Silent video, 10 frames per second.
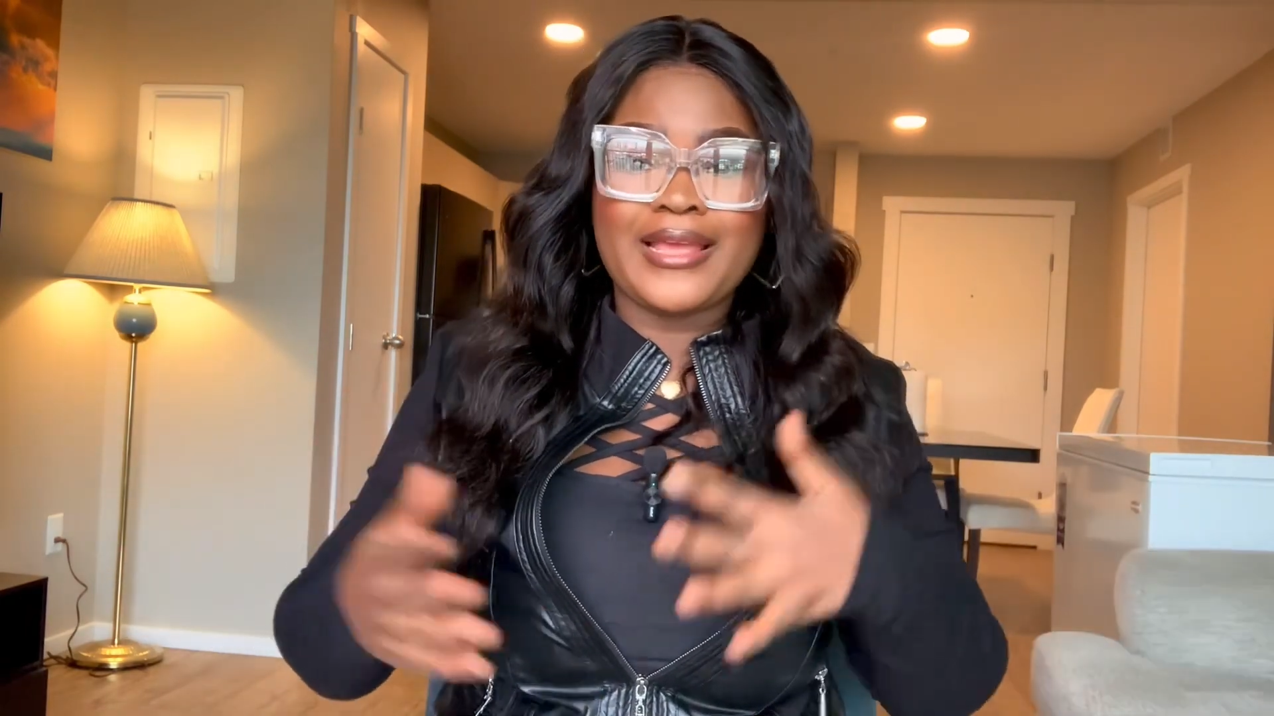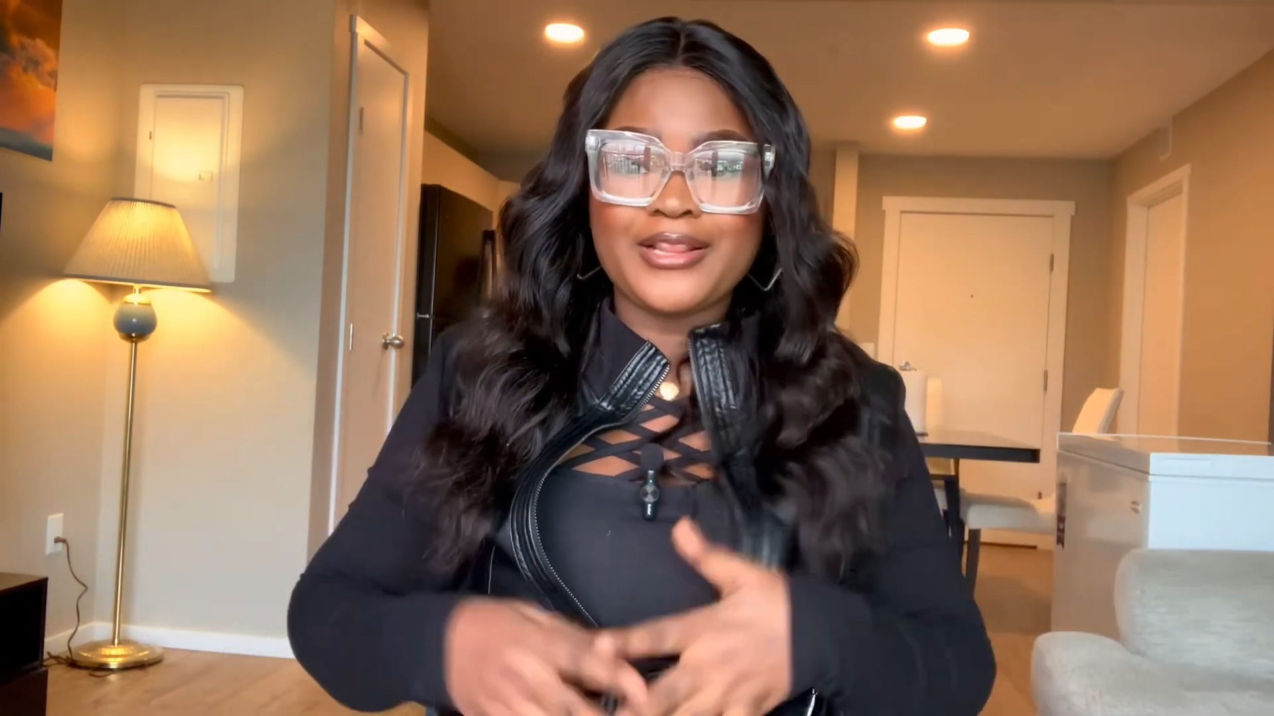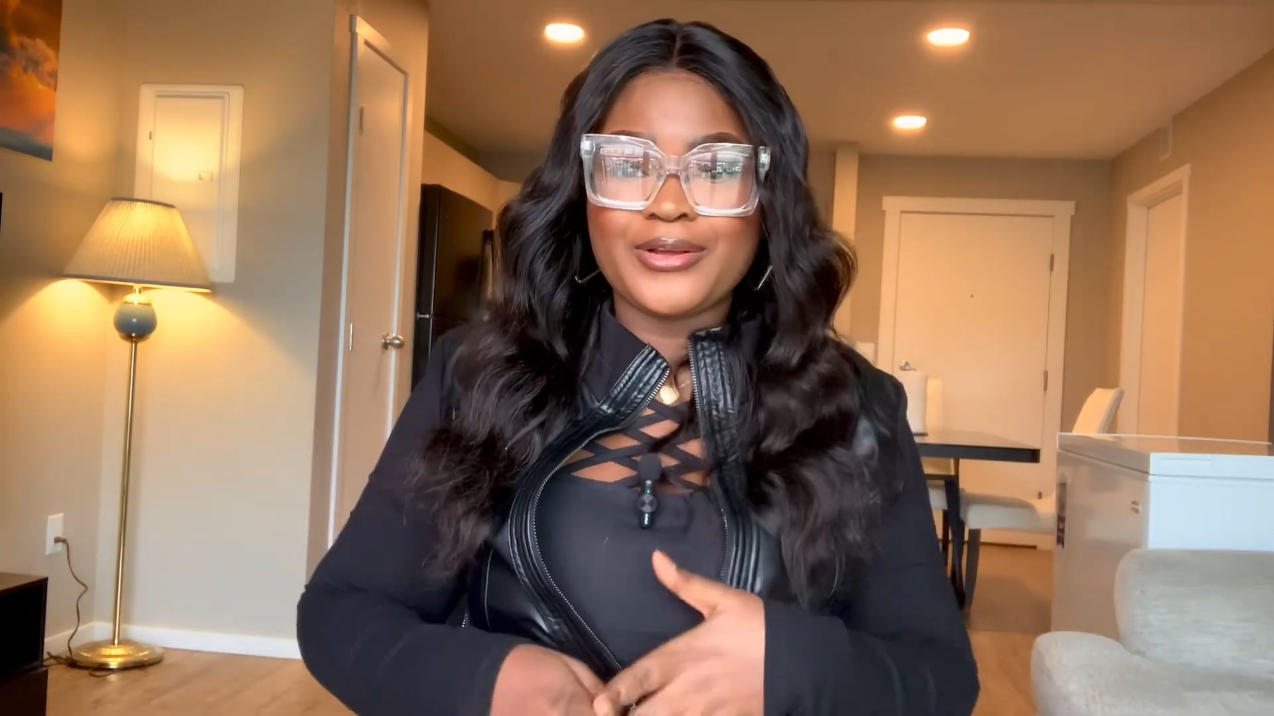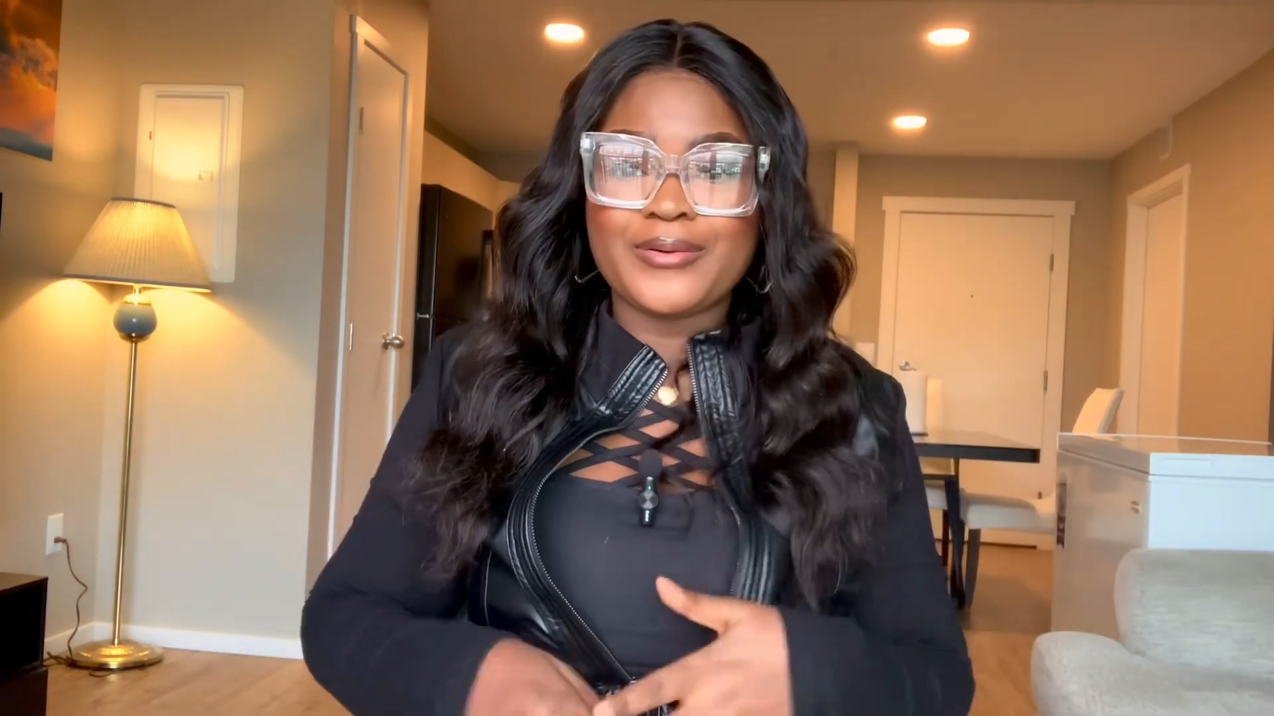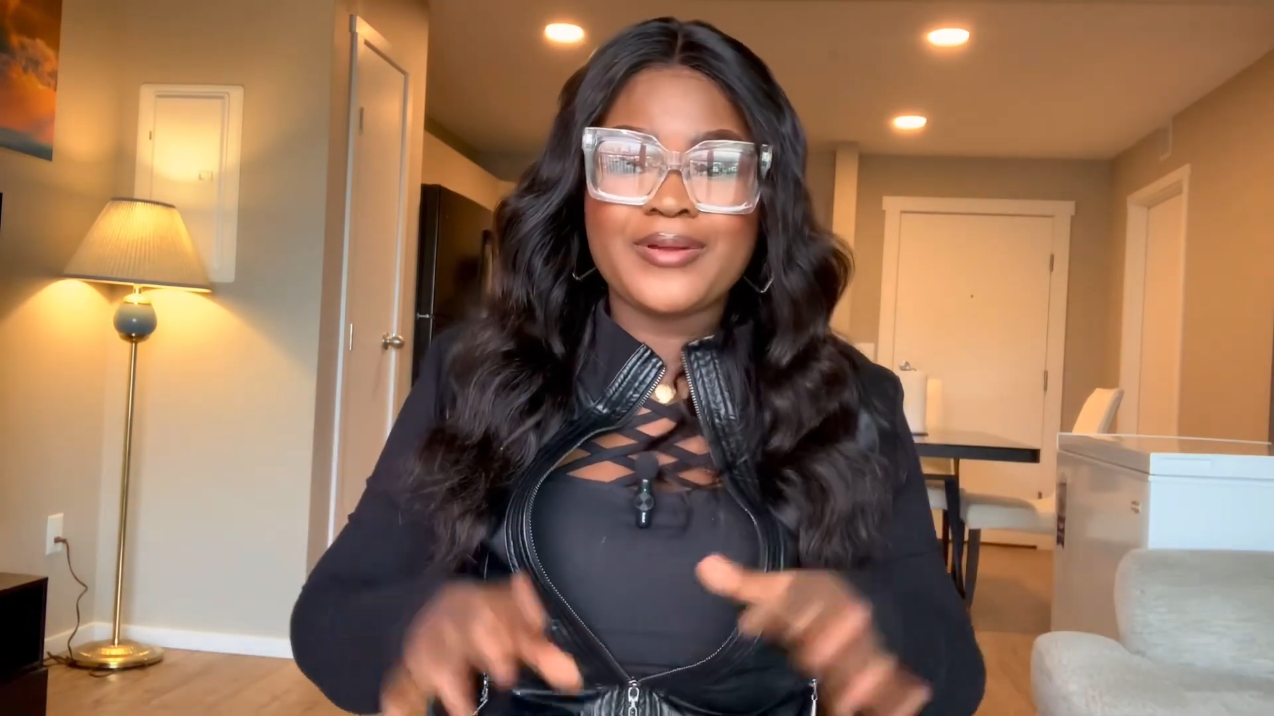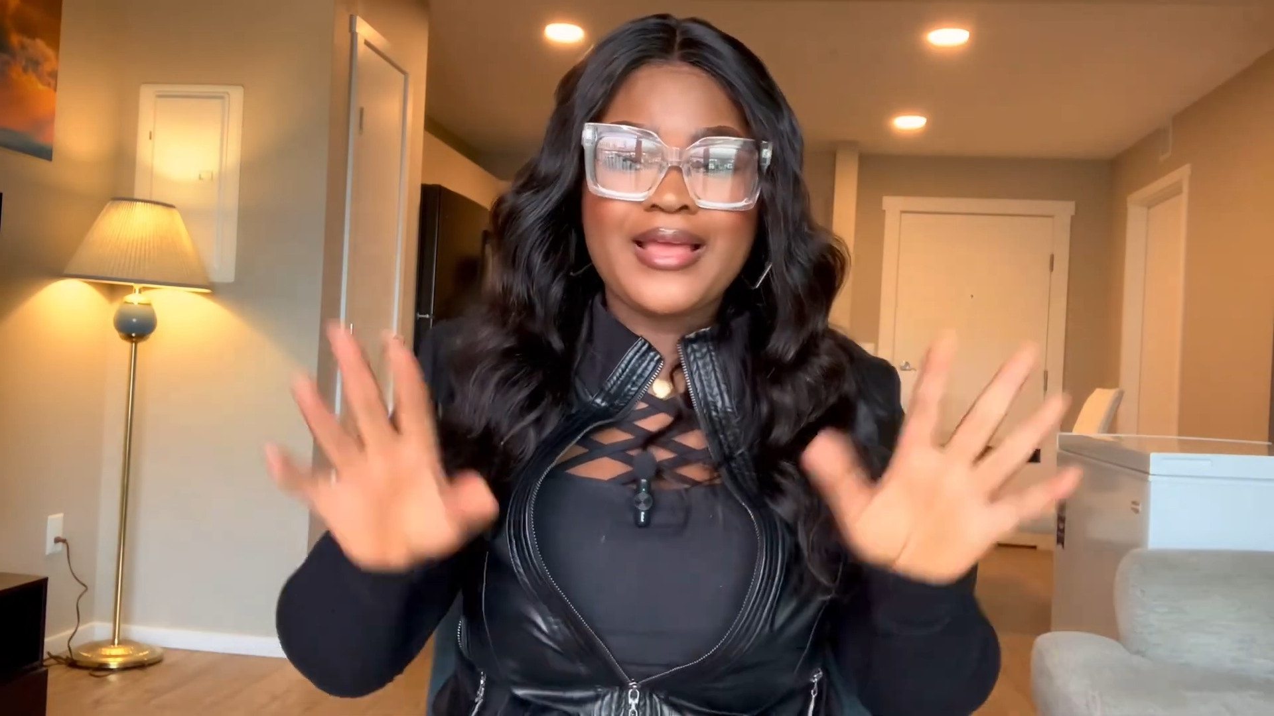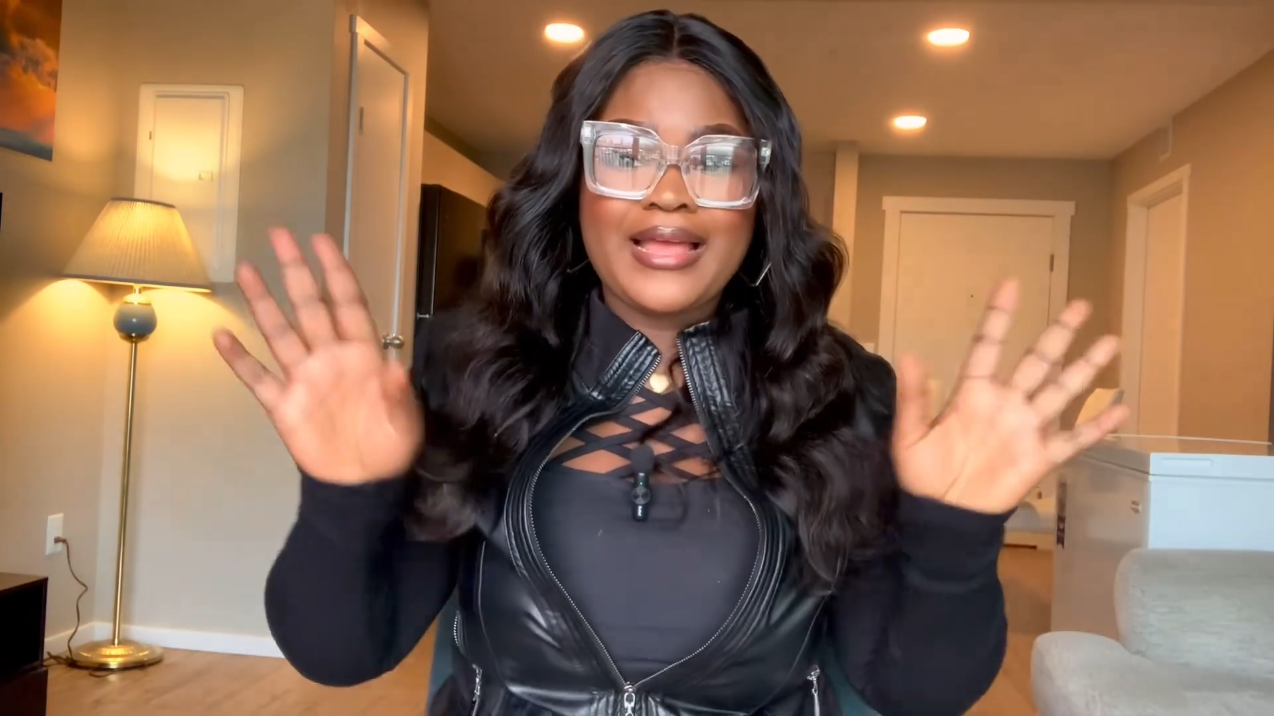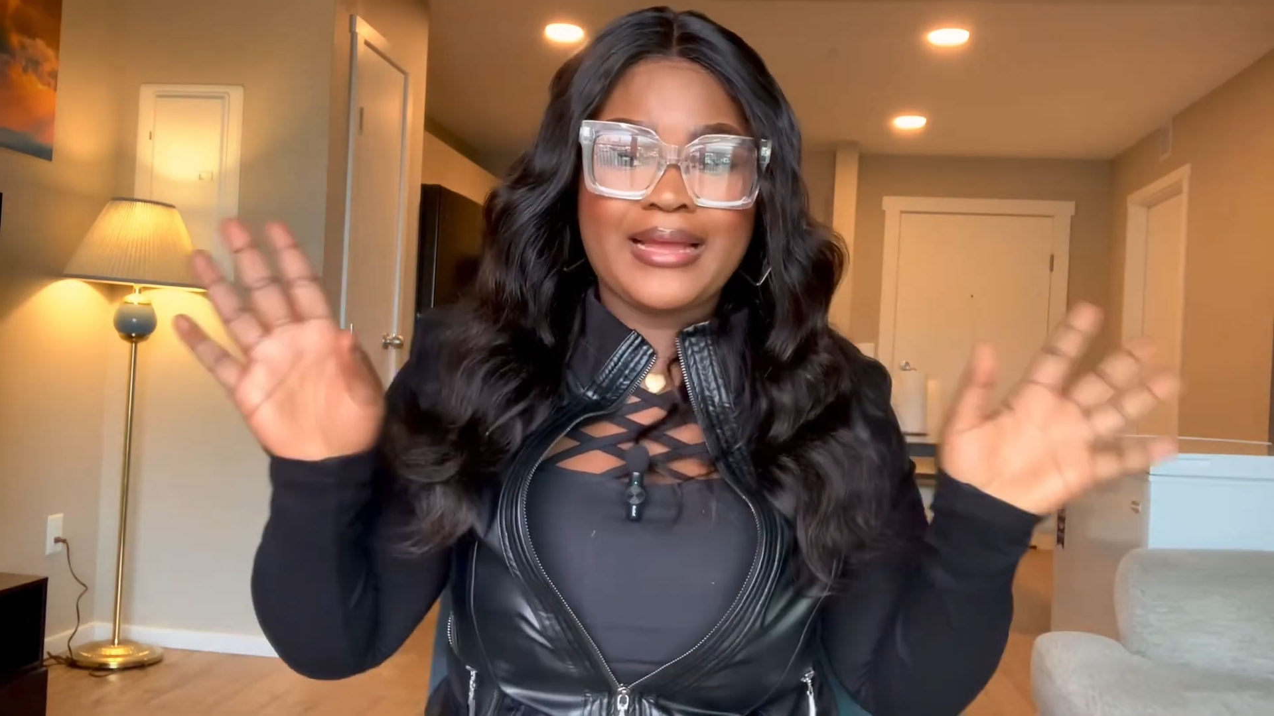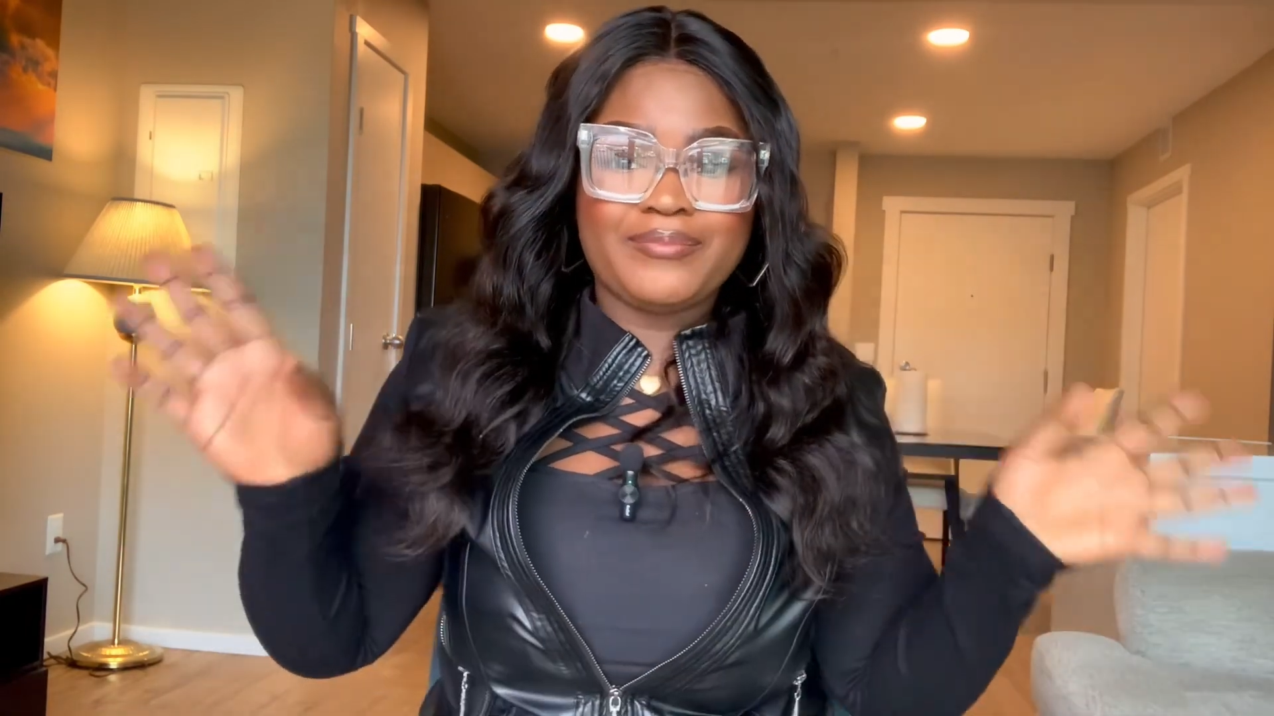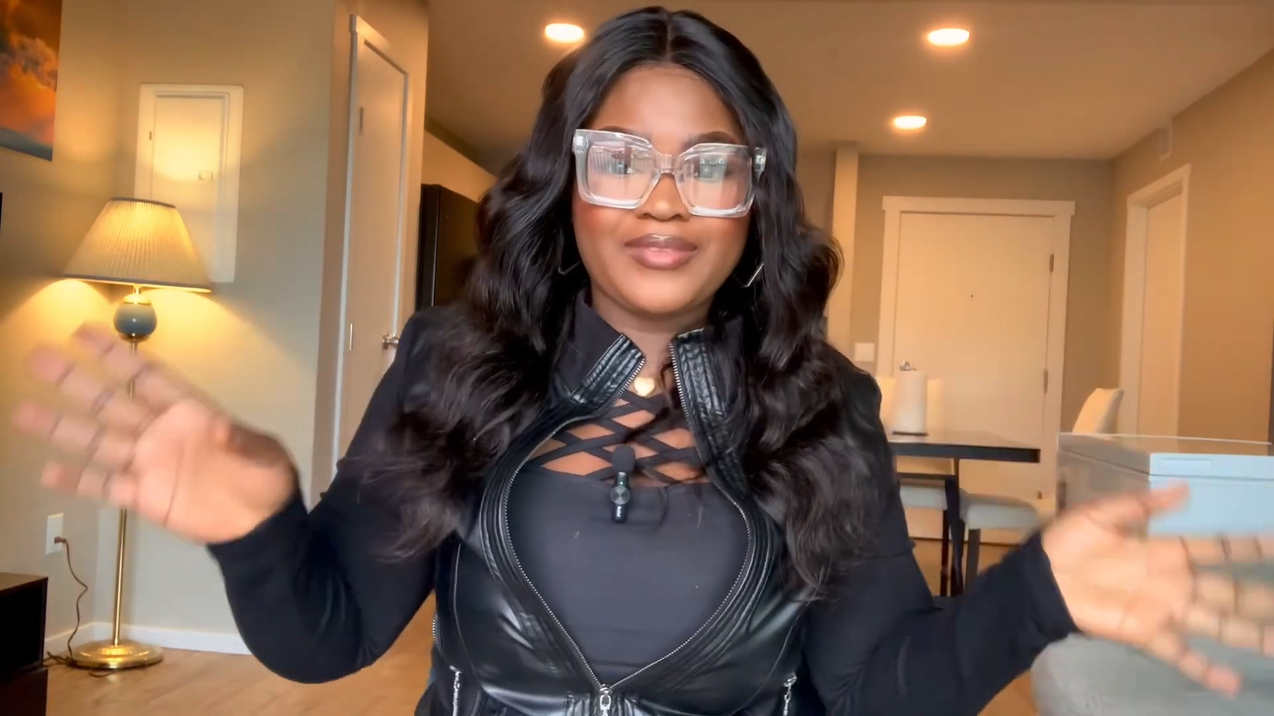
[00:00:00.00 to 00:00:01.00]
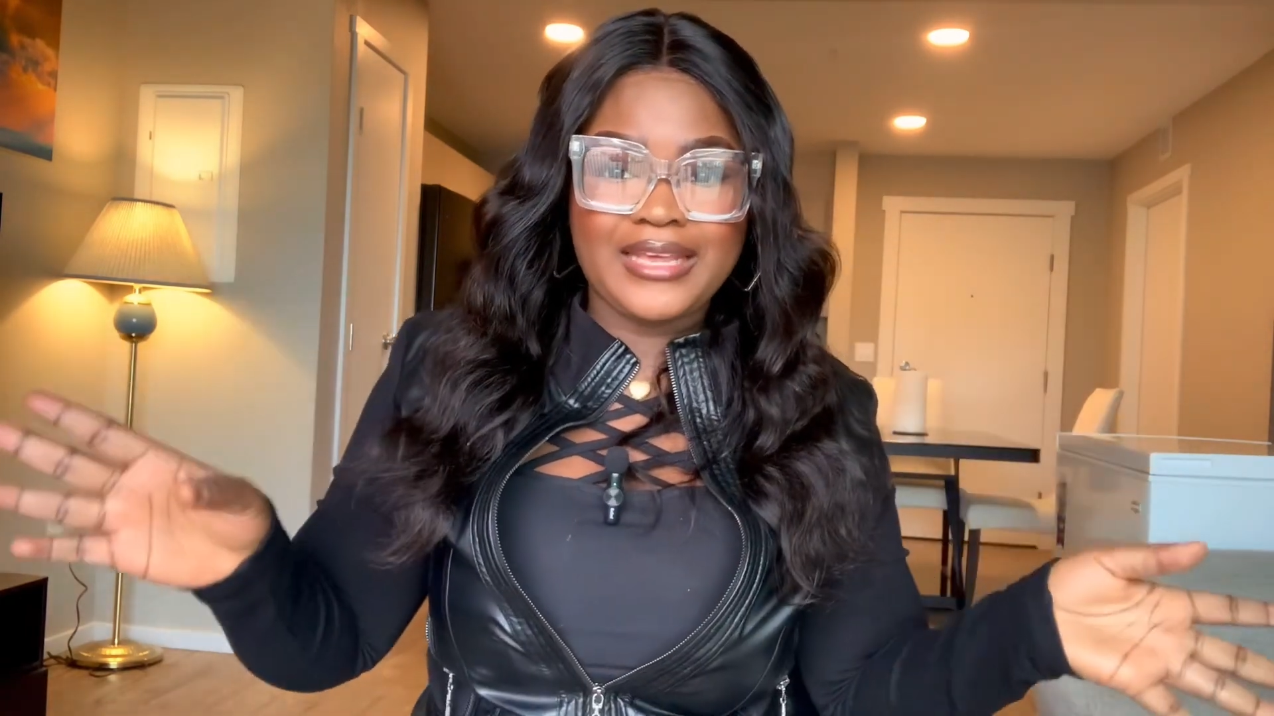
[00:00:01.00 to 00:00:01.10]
Hello, I'm